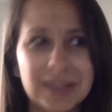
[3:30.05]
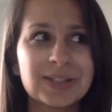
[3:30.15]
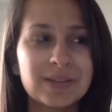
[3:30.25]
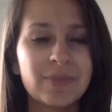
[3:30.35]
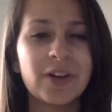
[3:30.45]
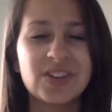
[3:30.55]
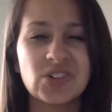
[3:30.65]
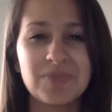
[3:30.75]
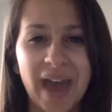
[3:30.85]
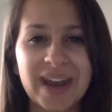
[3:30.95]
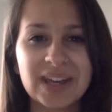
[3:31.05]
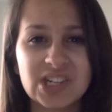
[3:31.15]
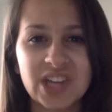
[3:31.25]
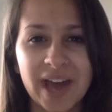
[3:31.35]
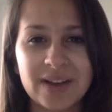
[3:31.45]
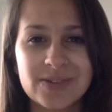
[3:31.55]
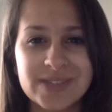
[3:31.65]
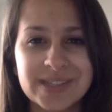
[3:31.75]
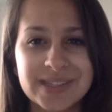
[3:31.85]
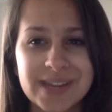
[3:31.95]
There's some very dramatic
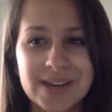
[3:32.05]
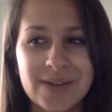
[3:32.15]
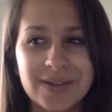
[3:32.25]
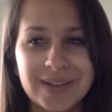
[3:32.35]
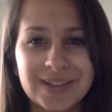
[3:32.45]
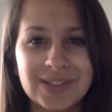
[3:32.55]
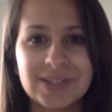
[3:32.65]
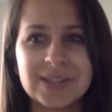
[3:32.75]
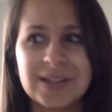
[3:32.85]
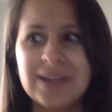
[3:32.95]
shadows in Psycho, and that's just